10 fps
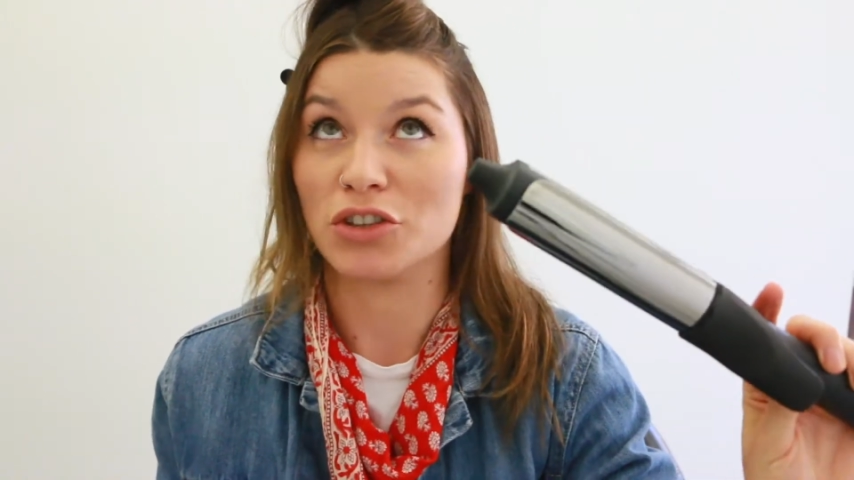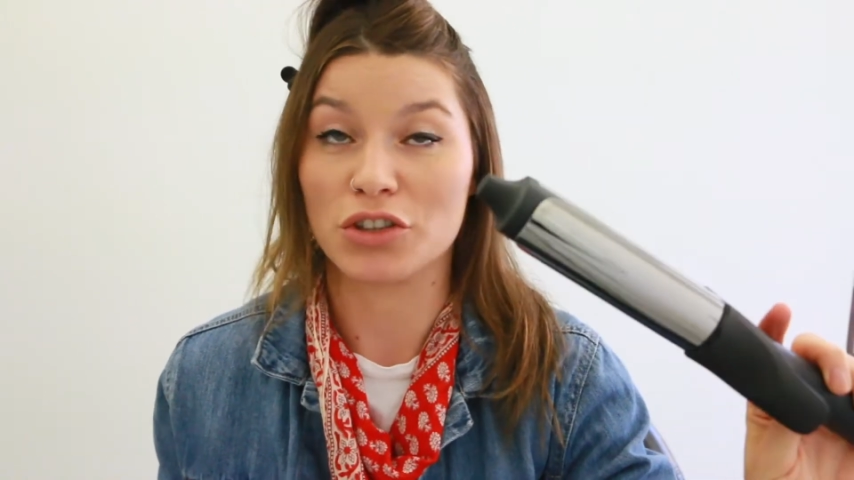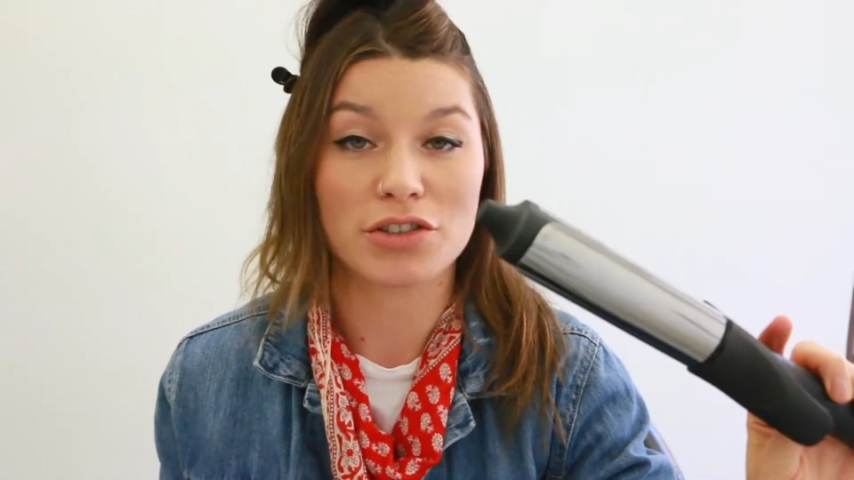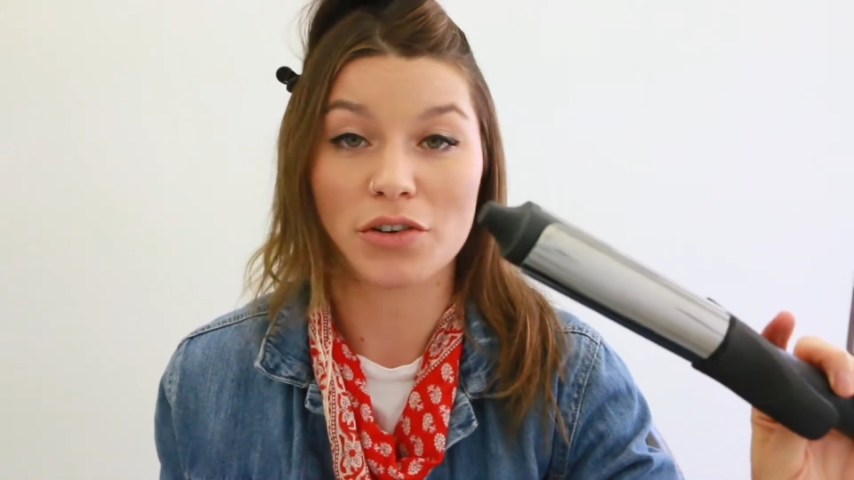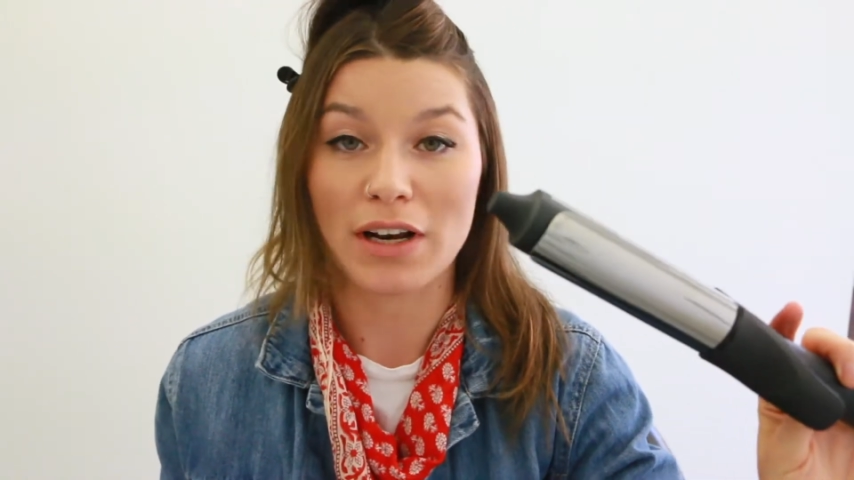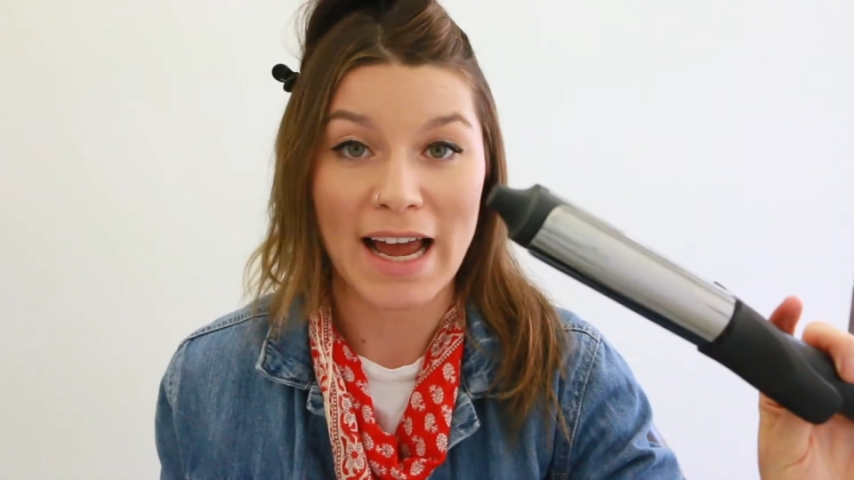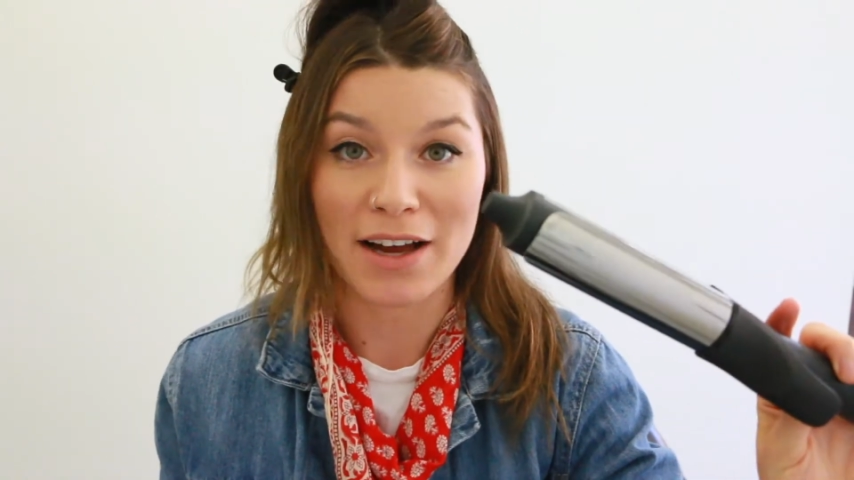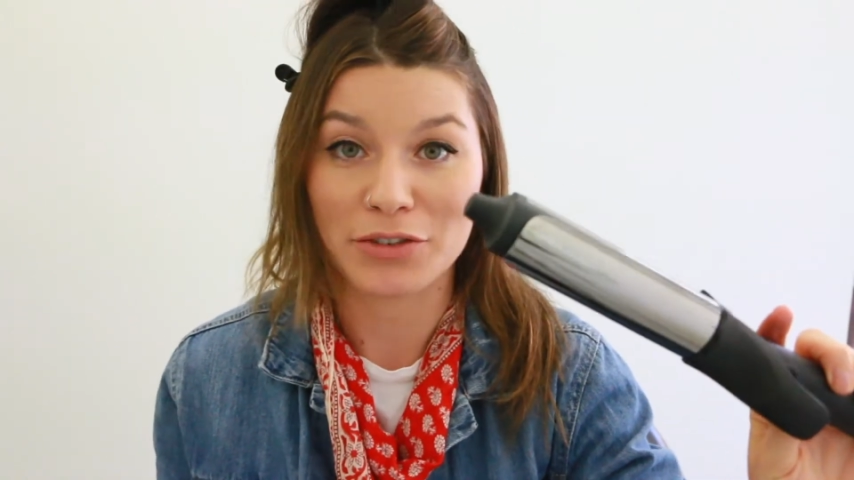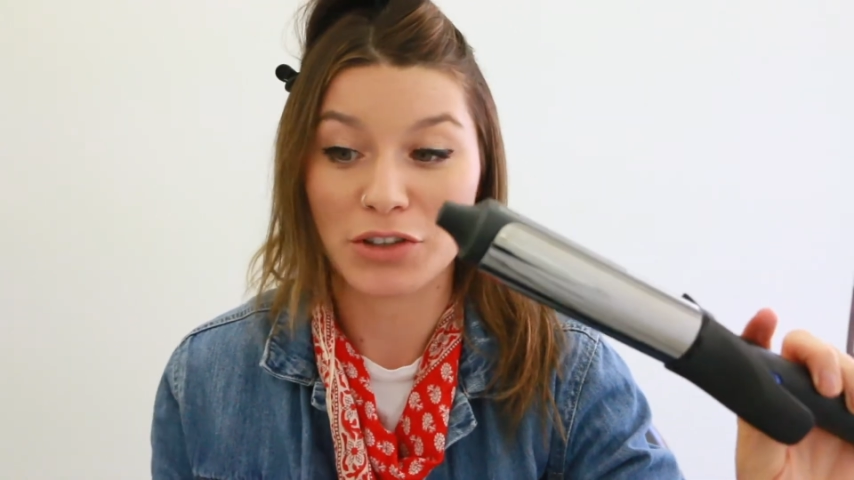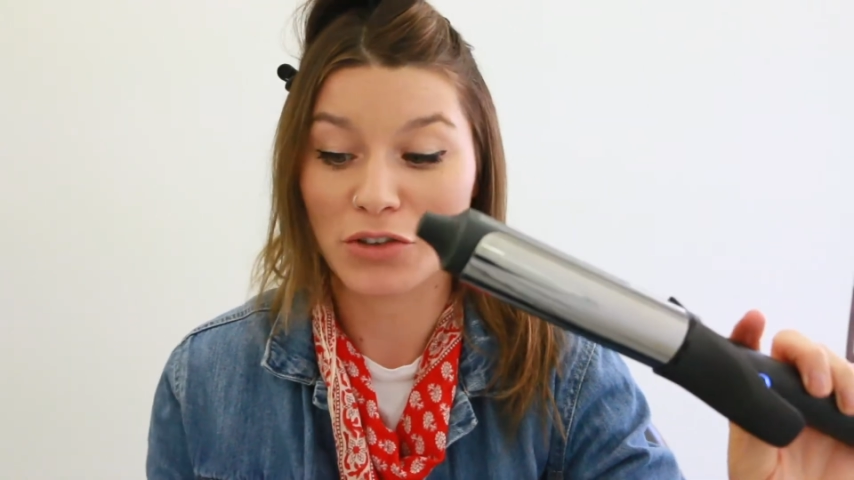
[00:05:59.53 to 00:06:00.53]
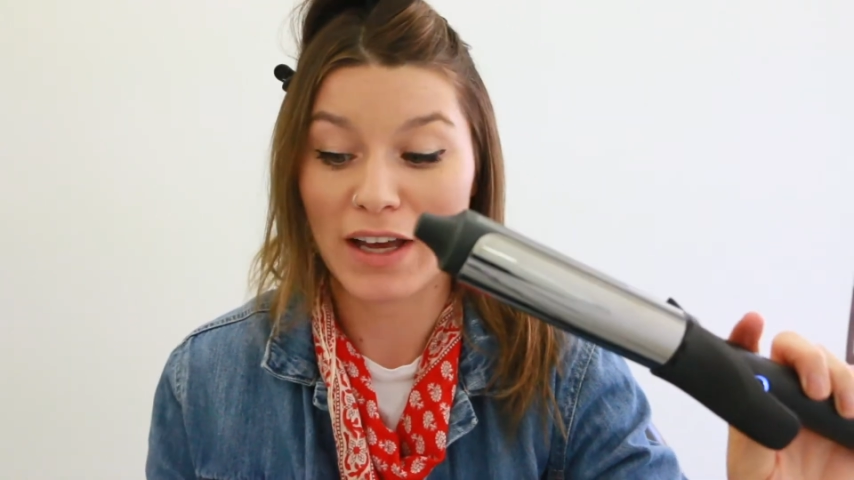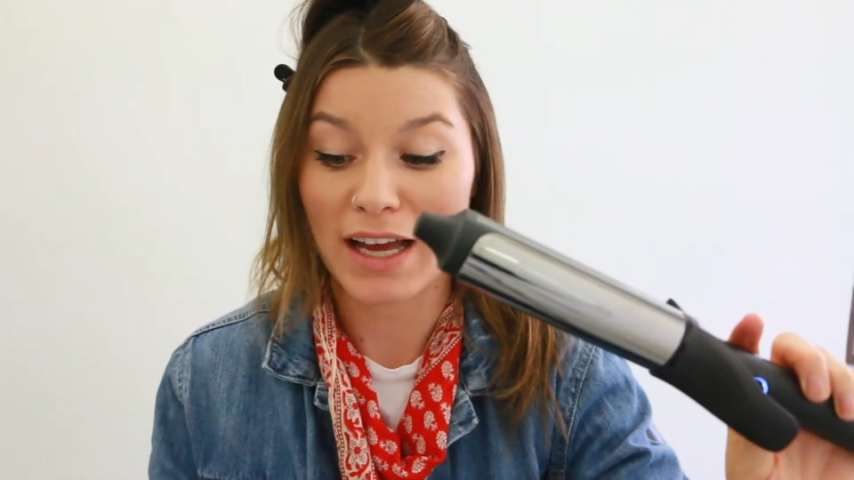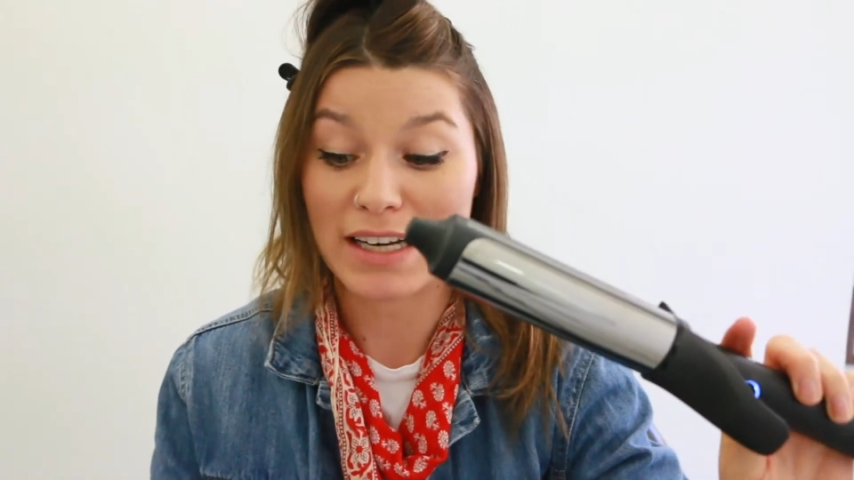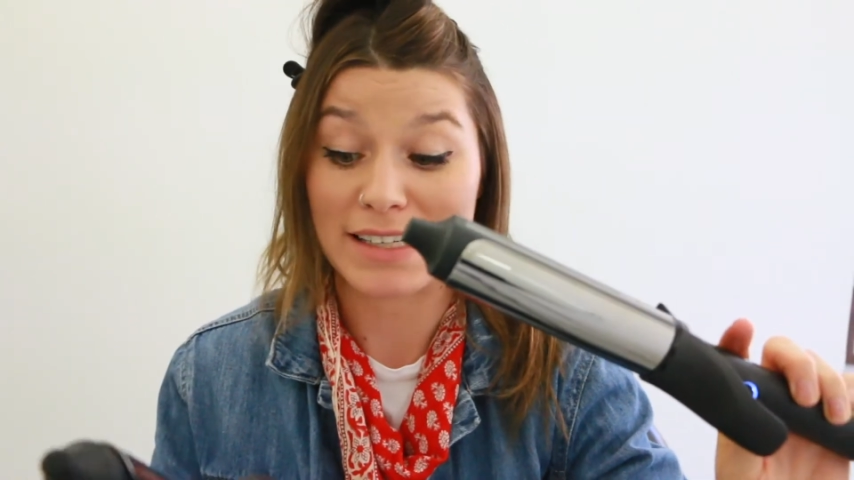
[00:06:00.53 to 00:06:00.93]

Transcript: Yours don't have to do that.